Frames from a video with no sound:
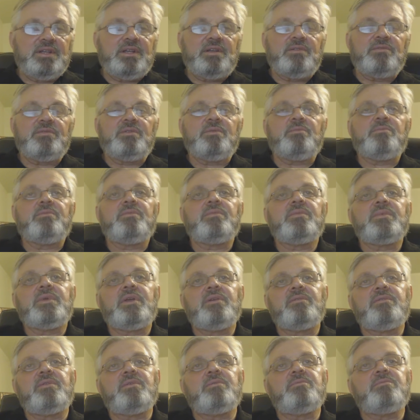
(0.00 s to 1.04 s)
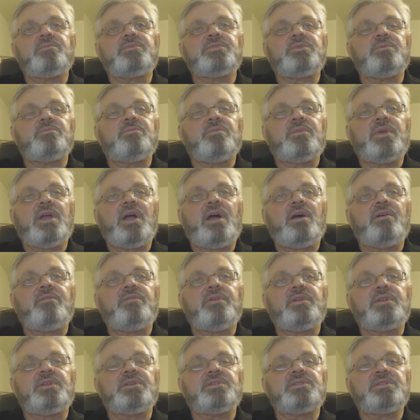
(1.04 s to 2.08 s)
give them some
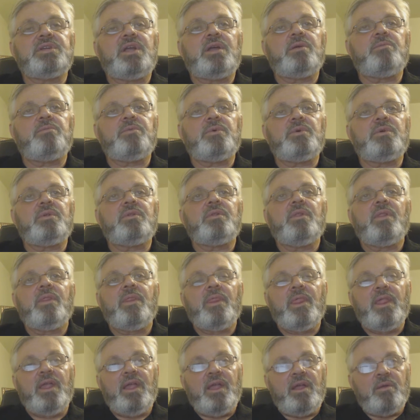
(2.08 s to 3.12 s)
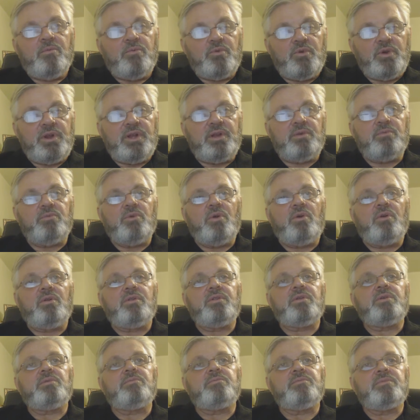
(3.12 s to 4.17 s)
coffee to sample, pre-enroll
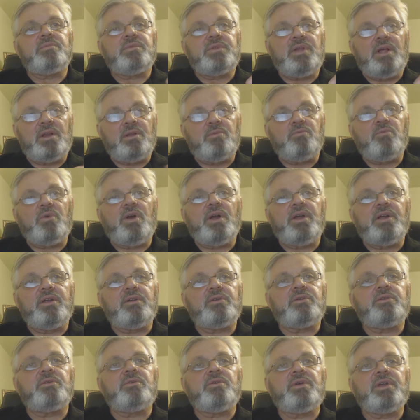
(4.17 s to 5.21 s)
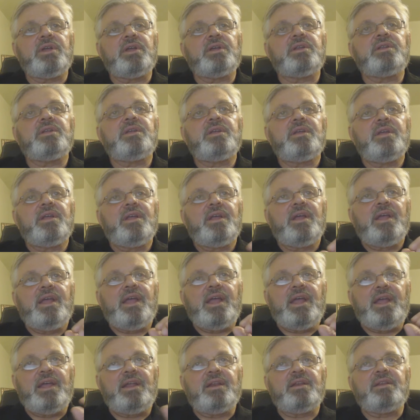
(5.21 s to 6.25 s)
them, tell them why you're doing it,
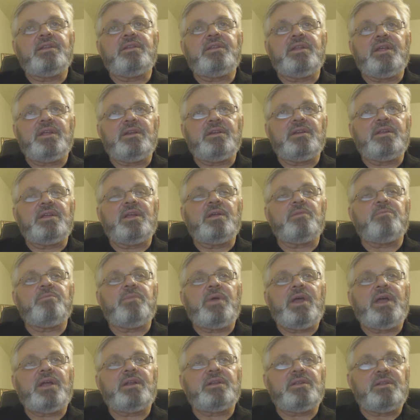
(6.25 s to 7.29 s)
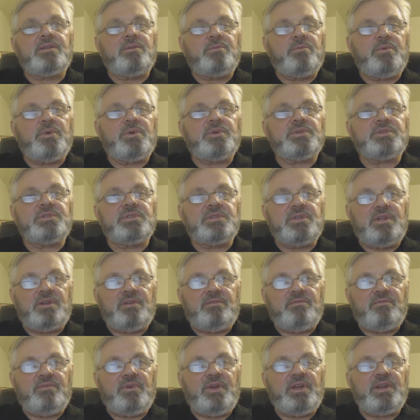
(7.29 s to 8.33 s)
and then get back to the person that
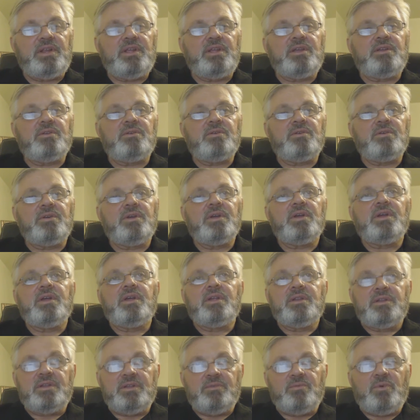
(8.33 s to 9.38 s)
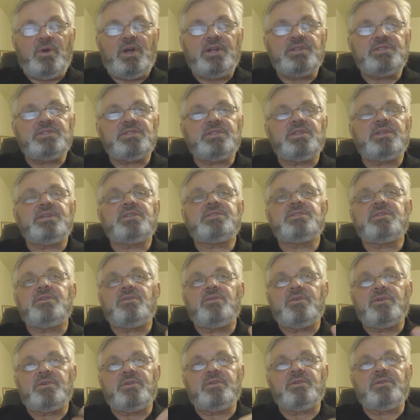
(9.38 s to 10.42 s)
invited you to watch this
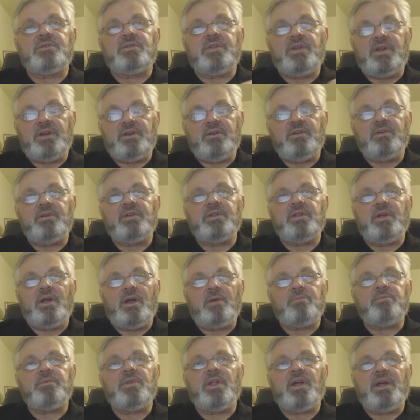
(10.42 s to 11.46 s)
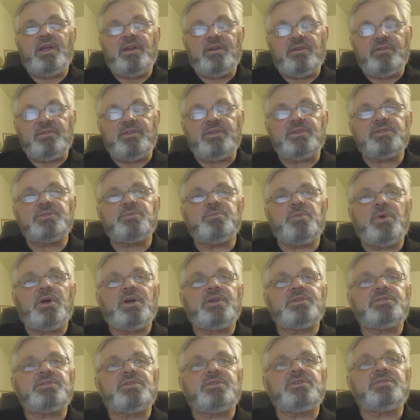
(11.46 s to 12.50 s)
or to their upline or their
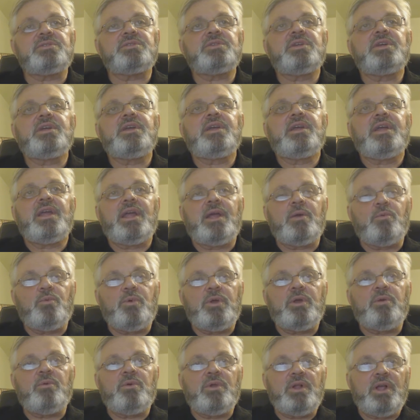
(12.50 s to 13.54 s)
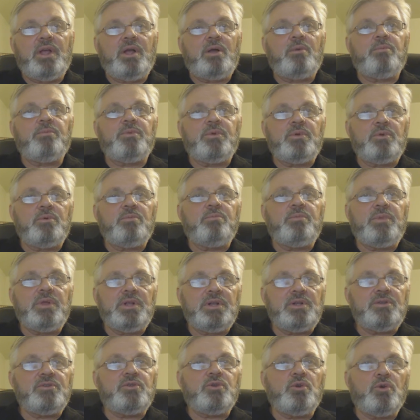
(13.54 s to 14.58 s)
sponsors, and we will help you
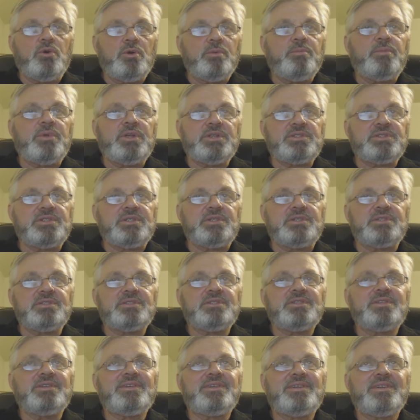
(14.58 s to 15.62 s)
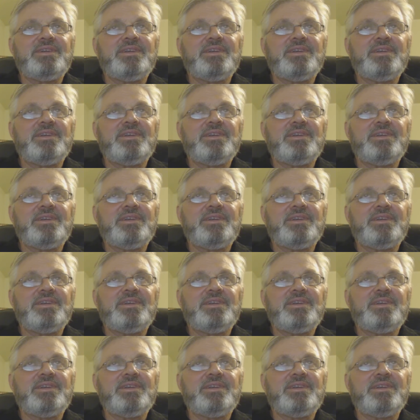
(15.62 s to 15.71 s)
build your business.